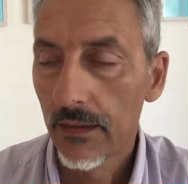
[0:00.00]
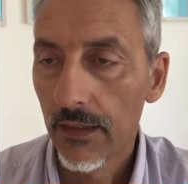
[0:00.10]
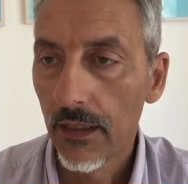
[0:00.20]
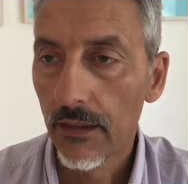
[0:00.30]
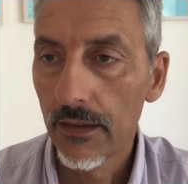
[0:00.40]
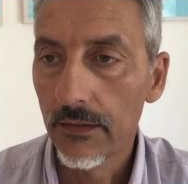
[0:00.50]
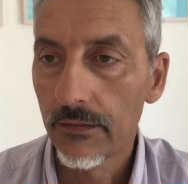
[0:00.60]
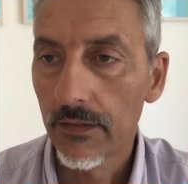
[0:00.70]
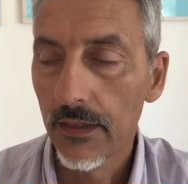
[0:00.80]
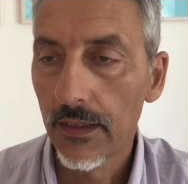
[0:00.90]
Now,
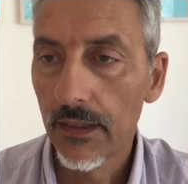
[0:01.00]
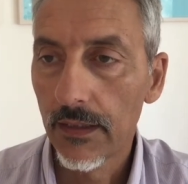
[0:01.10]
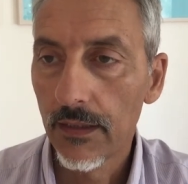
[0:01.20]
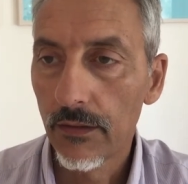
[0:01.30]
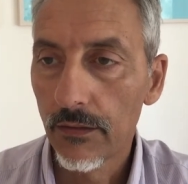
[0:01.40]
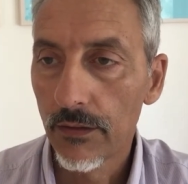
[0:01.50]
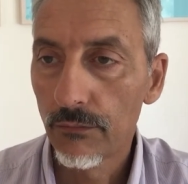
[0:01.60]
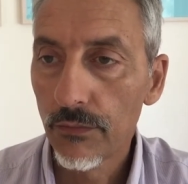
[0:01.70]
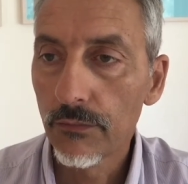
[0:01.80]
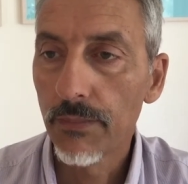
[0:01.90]
it's the
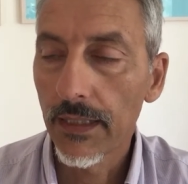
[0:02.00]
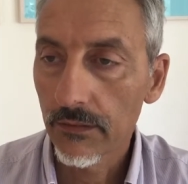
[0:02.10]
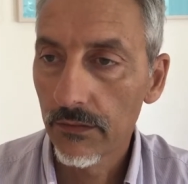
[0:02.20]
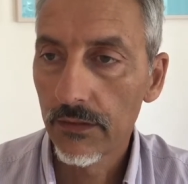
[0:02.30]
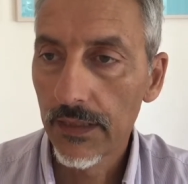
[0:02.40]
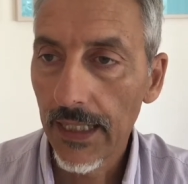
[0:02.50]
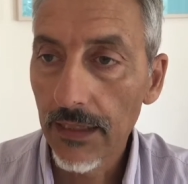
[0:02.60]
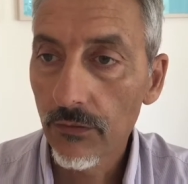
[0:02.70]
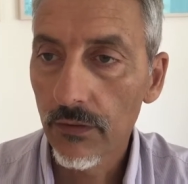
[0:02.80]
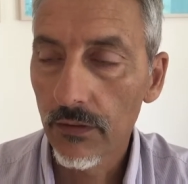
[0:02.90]
root back to the
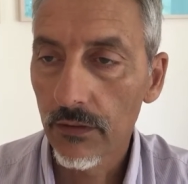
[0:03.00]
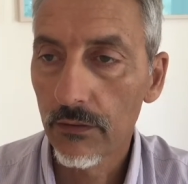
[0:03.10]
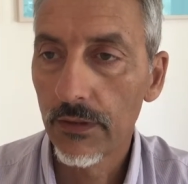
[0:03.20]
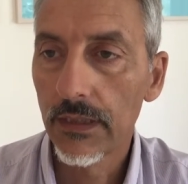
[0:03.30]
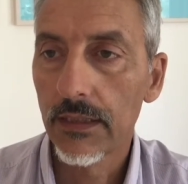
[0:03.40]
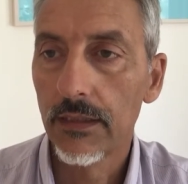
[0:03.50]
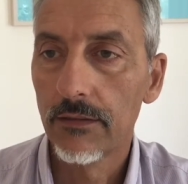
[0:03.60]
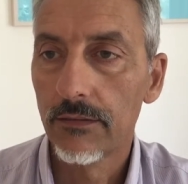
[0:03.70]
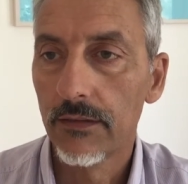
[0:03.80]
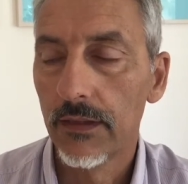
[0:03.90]
ancient Greek
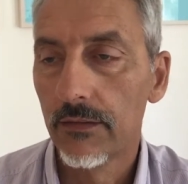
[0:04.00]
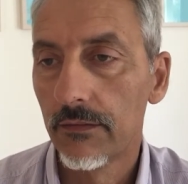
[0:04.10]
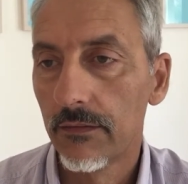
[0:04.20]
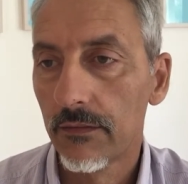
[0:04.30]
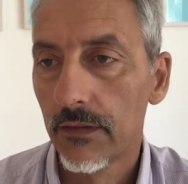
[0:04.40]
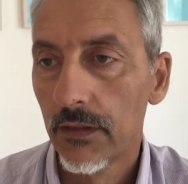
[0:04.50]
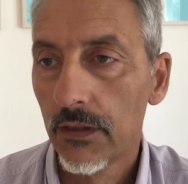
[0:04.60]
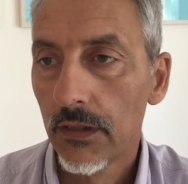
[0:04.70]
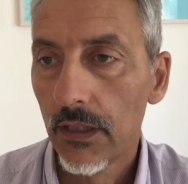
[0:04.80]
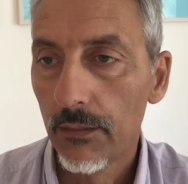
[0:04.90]
is
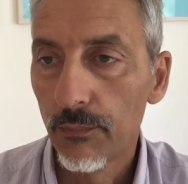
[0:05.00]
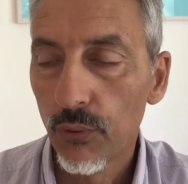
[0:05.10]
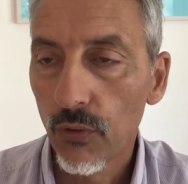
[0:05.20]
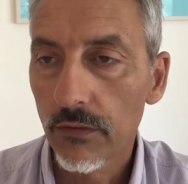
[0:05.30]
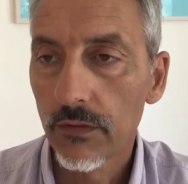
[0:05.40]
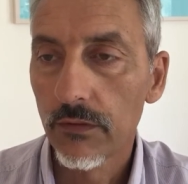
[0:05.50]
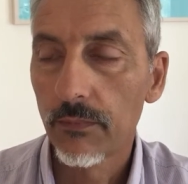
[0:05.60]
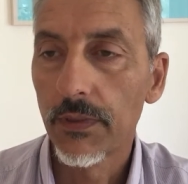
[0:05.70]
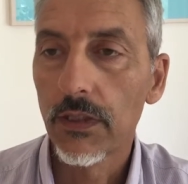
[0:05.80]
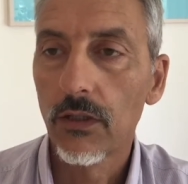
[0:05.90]

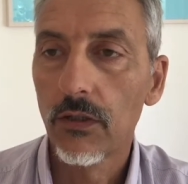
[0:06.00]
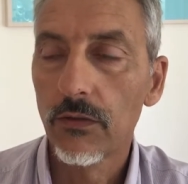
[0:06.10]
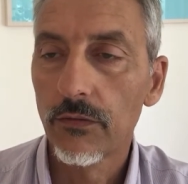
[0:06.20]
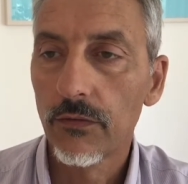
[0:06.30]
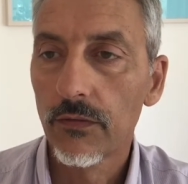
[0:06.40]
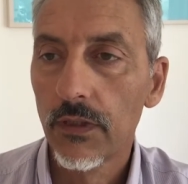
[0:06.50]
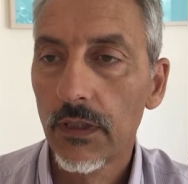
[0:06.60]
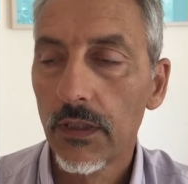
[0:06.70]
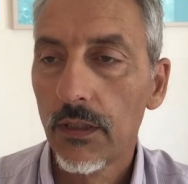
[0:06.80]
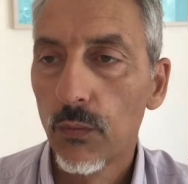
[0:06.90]
important because
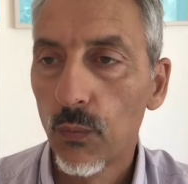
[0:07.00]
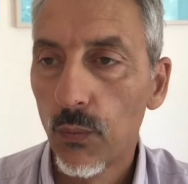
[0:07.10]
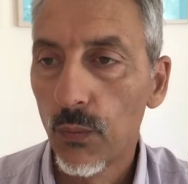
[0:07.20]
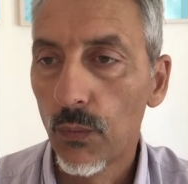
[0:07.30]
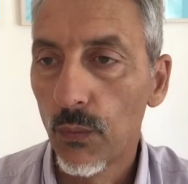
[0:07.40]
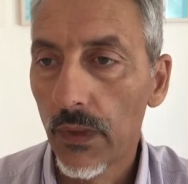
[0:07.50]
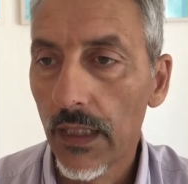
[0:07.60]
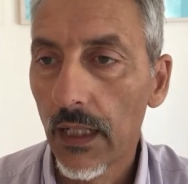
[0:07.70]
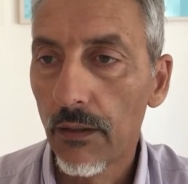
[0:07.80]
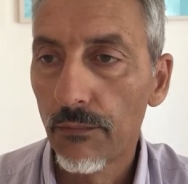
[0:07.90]
we
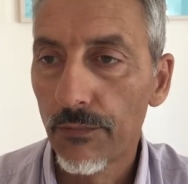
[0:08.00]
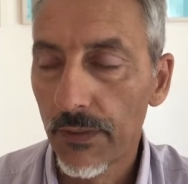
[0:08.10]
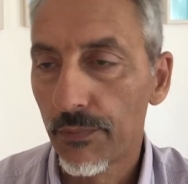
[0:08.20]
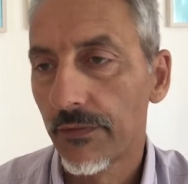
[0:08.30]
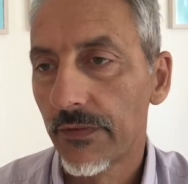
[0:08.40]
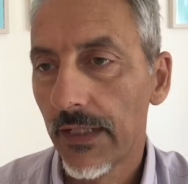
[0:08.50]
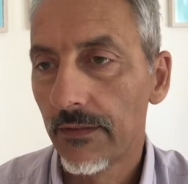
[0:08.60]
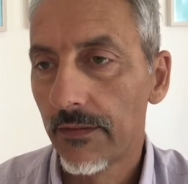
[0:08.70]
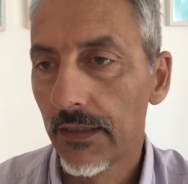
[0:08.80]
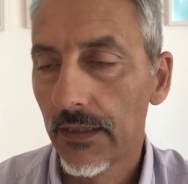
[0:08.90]
are
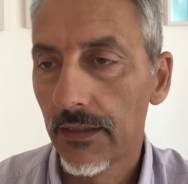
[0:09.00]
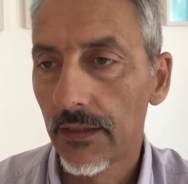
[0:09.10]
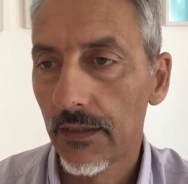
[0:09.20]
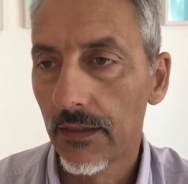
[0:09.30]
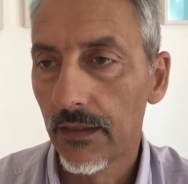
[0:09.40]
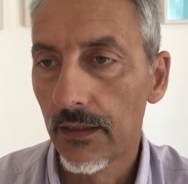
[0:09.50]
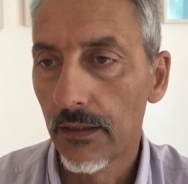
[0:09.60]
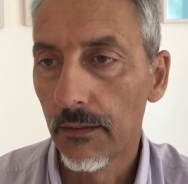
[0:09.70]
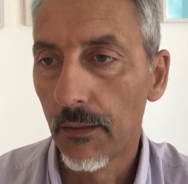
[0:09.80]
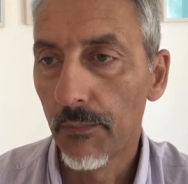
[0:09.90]
representing
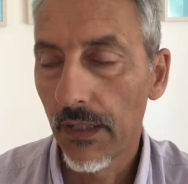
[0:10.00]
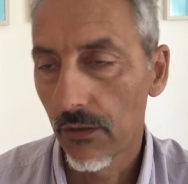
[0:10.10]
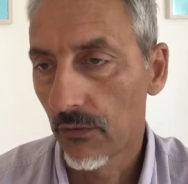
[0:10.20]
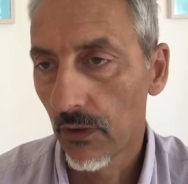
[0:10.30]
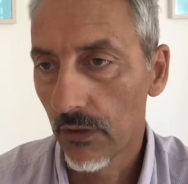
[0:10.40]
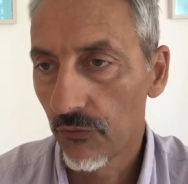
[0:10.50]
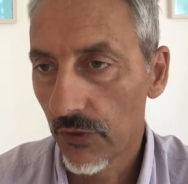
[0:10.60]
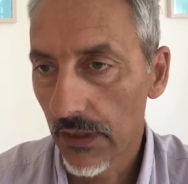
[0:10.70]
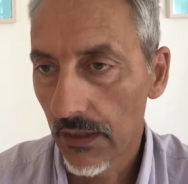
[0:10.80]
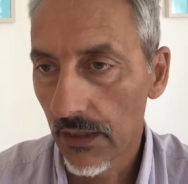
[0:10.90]
a
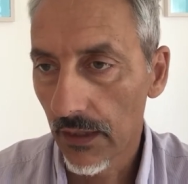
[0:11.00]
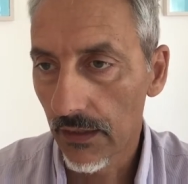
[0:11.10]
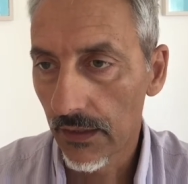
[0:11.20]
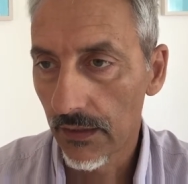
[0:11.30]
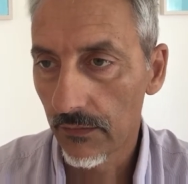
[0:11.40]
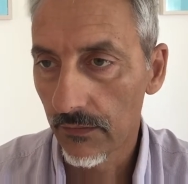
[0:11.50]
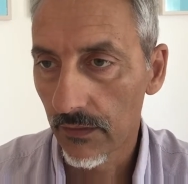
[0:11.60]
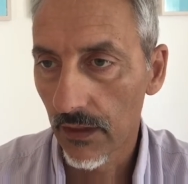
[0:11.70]
methodology that is